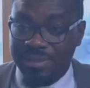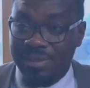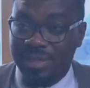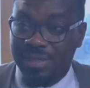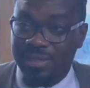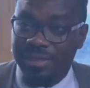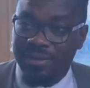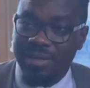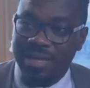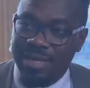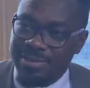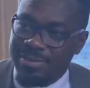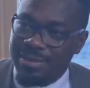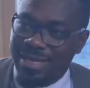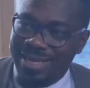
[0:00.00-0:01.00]
then
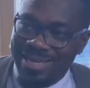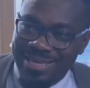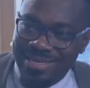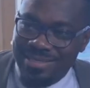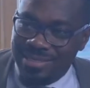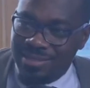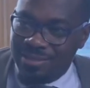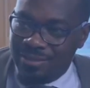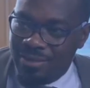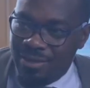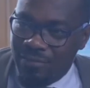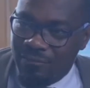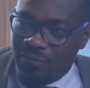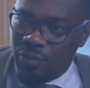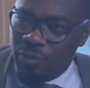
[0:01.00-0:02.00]
it's easier
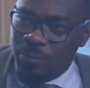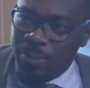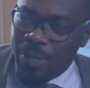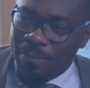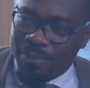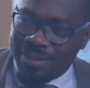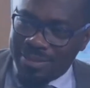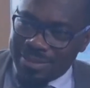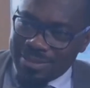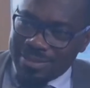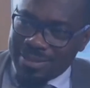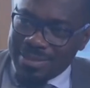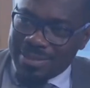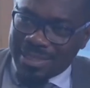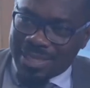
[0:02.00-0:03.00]
for you. But this
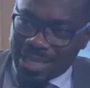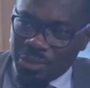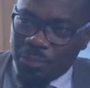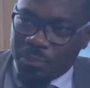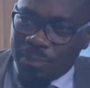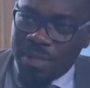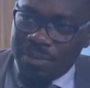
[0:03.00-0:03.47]
is the kind of